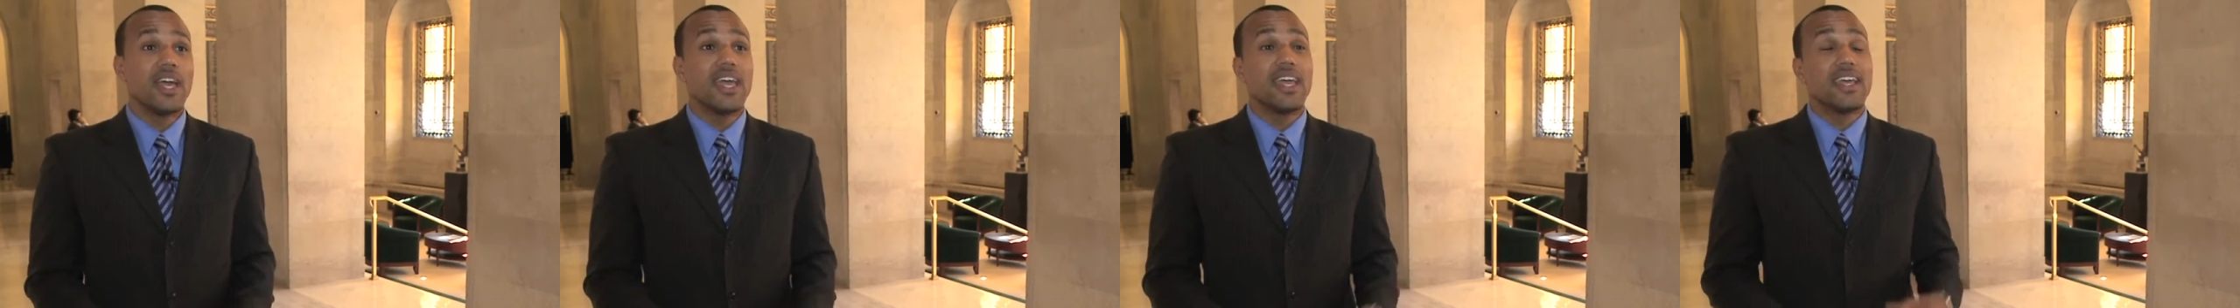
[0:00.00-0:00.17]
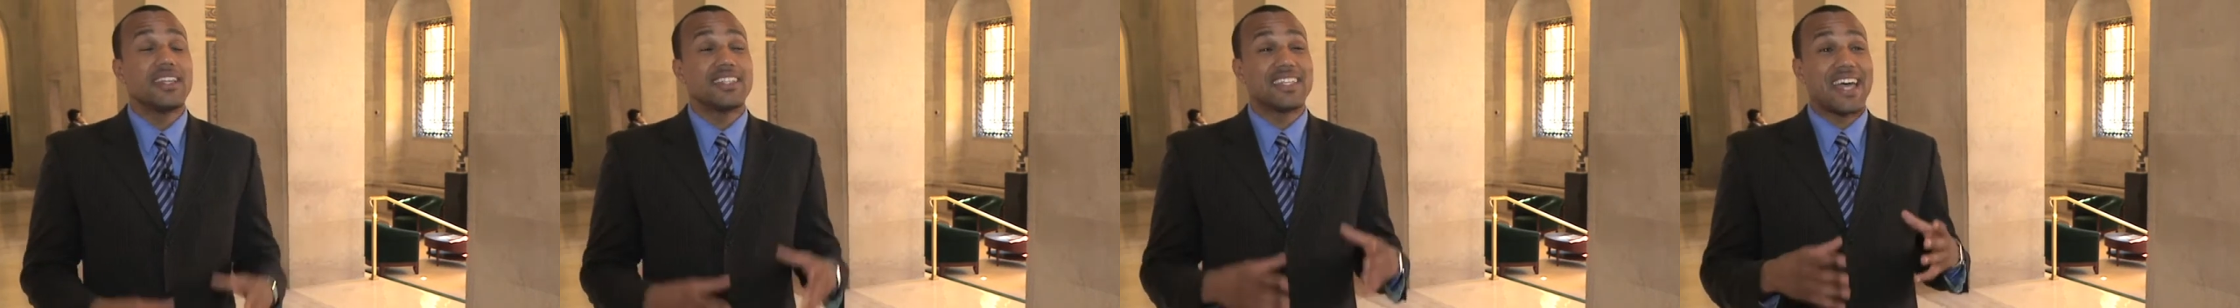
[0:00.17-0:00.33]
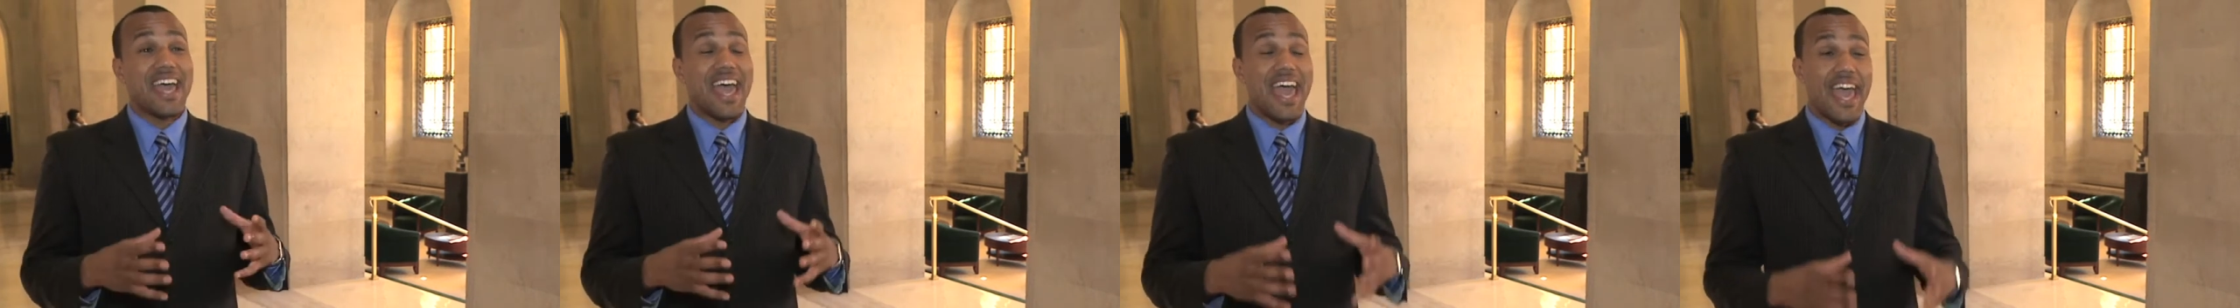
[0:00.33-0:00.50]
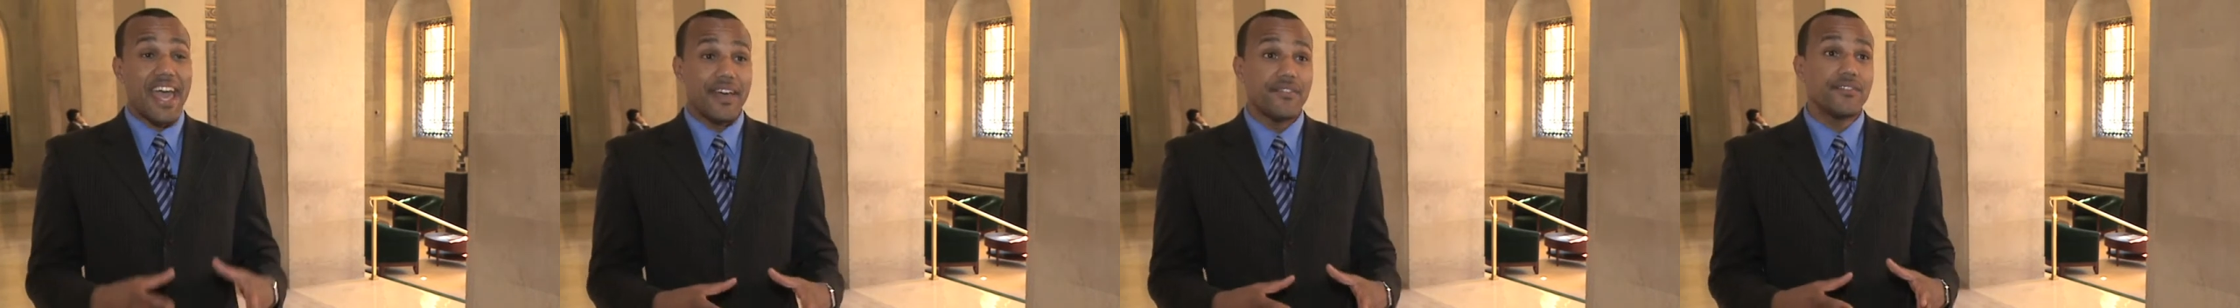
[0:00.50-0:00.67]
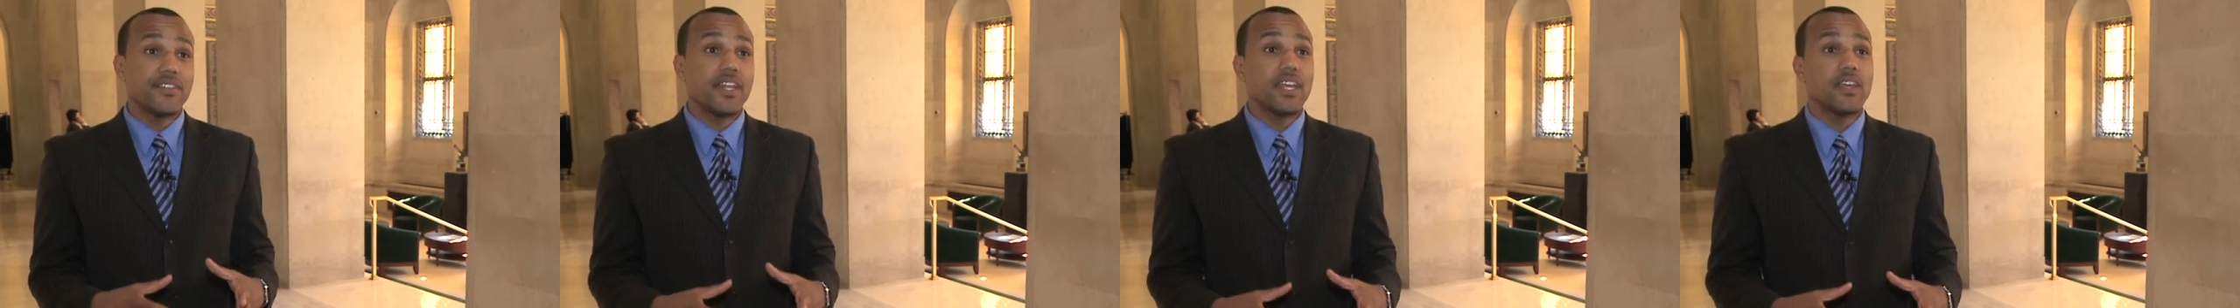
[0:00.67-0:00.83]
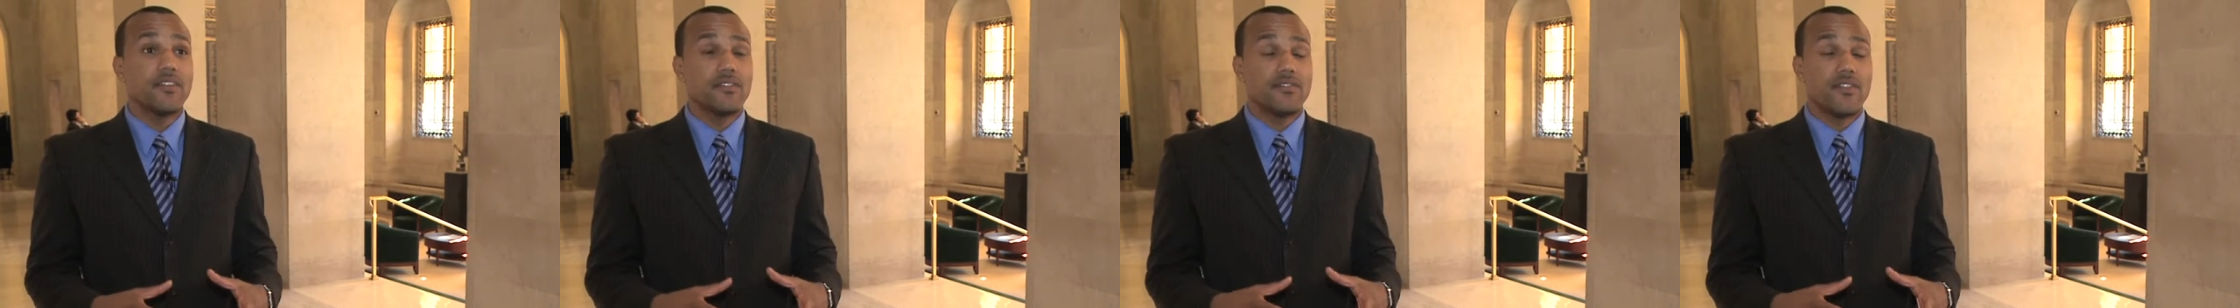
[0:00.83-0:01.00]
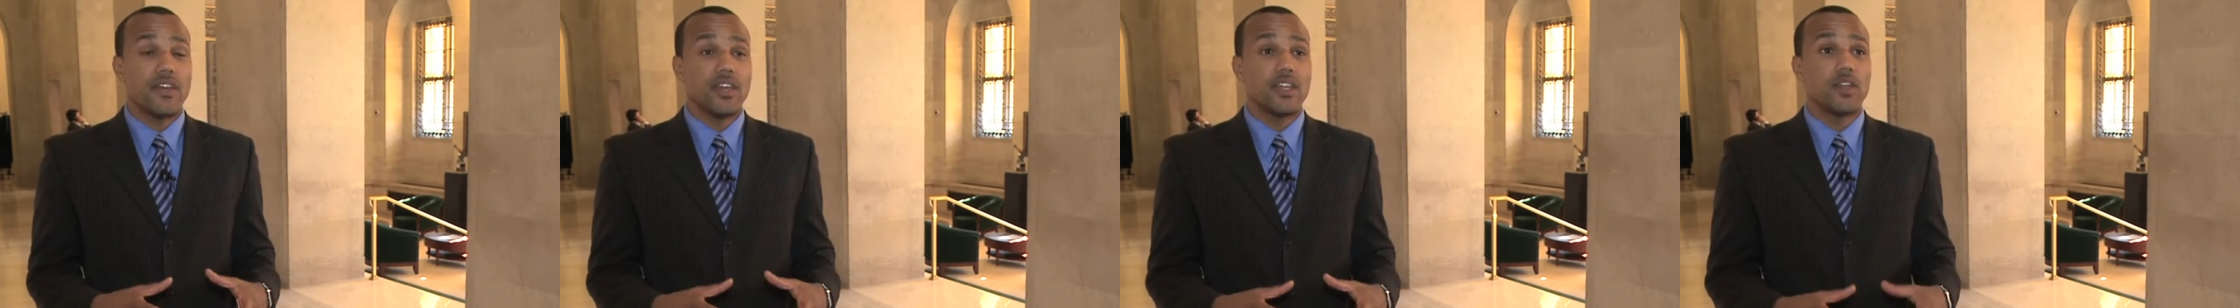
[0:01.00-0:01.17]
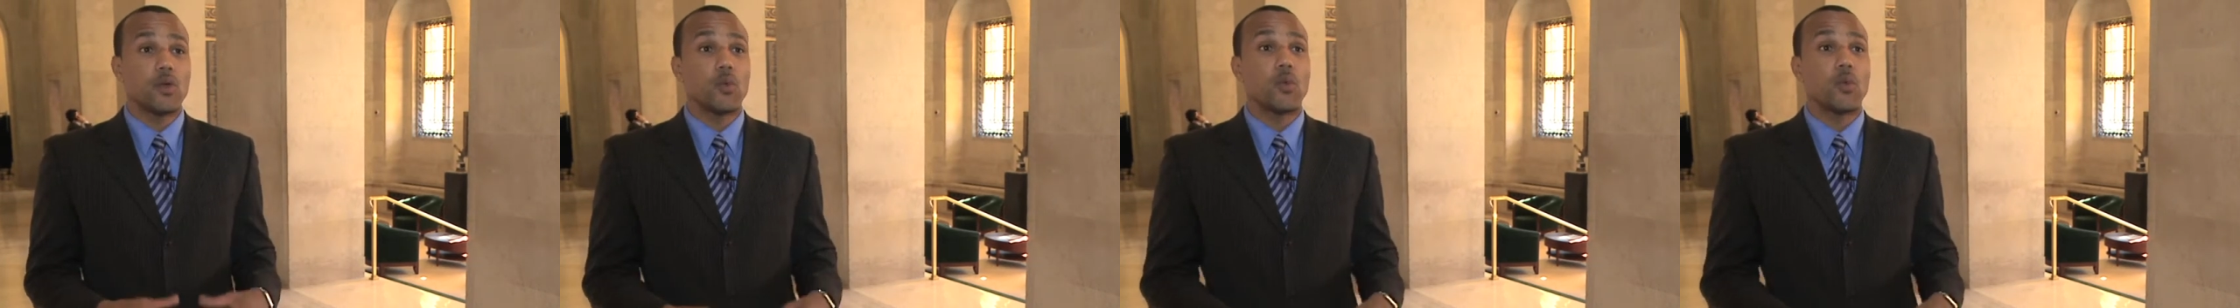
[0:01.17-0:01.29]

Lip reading: It's a half-day event